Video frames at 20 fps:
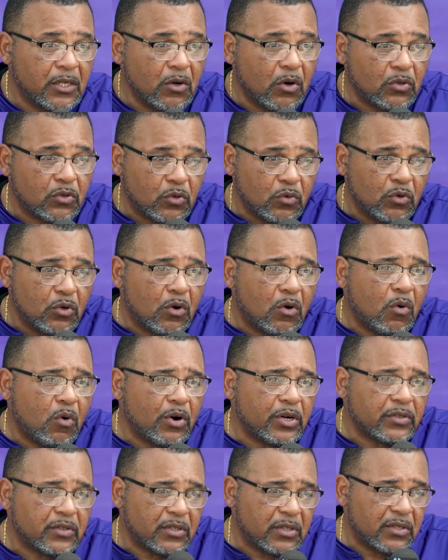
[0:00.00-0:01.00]
you know, through the
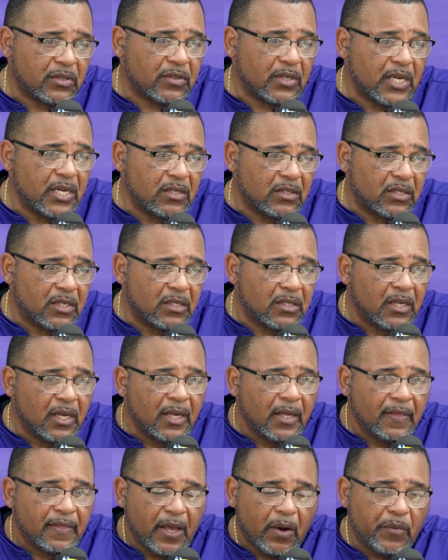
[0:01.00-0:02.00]
course of the season
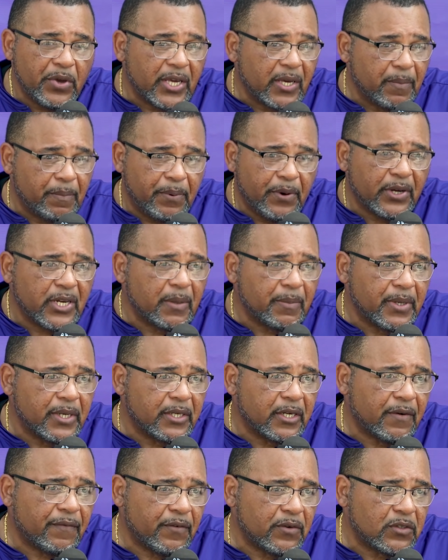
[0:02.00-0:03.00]
that we can put him
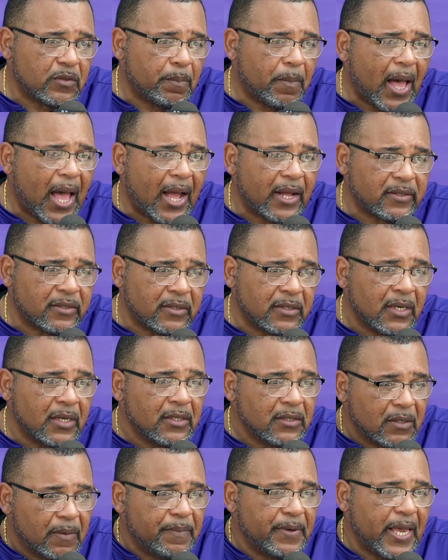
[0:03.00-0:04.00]
in different spots
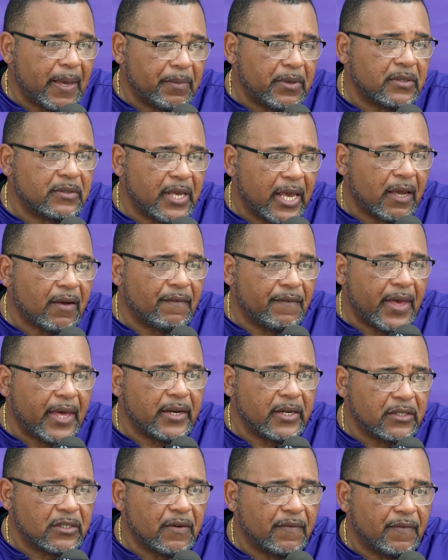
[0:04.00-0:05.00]
to be able to take
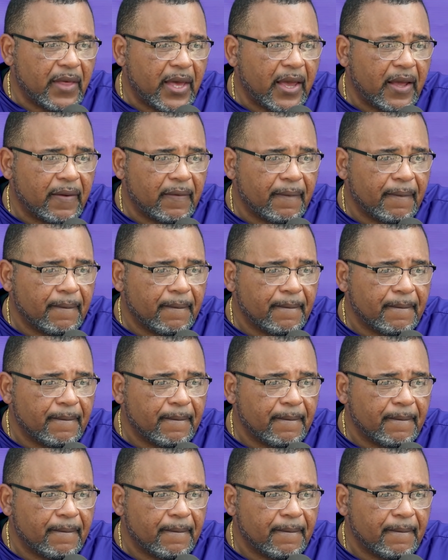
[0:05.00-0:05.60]
advantage of that.